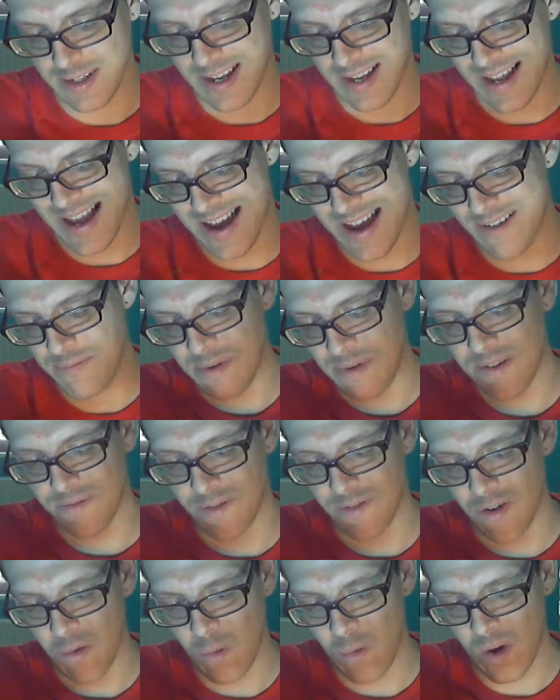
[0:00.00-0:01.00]
Have been
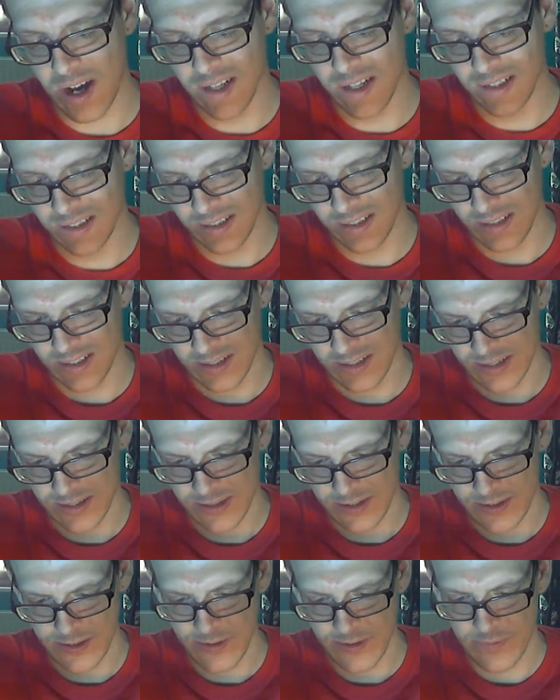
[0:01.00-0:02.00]
for a while.
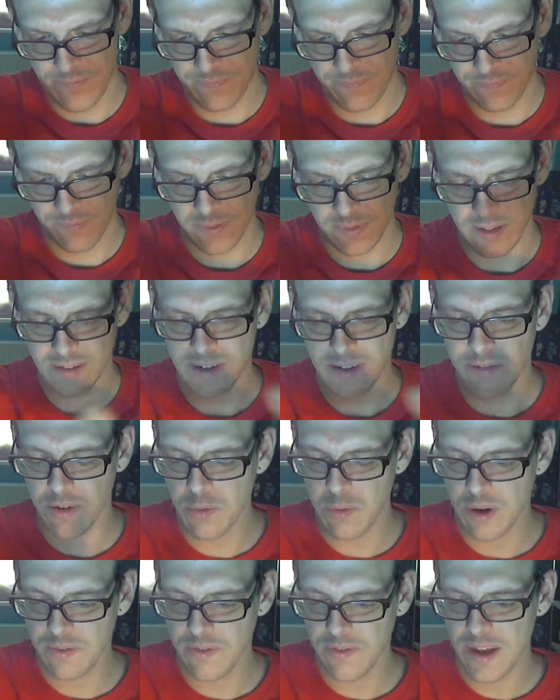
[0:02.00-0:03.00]
Let's give it a
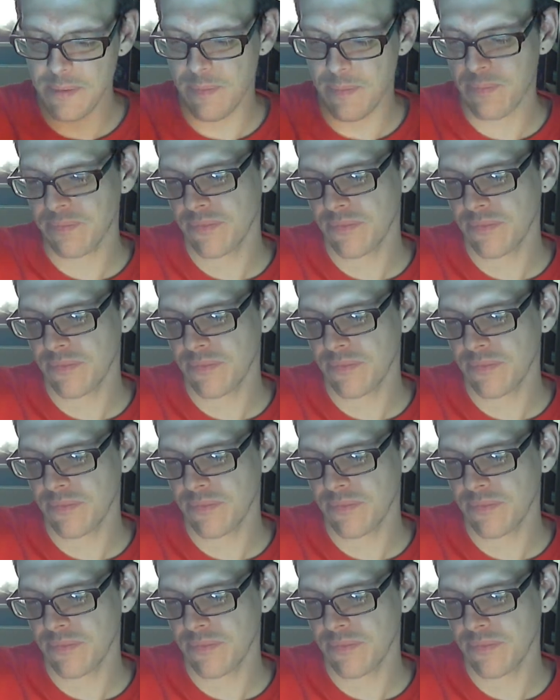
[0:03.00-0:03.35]
quick vape.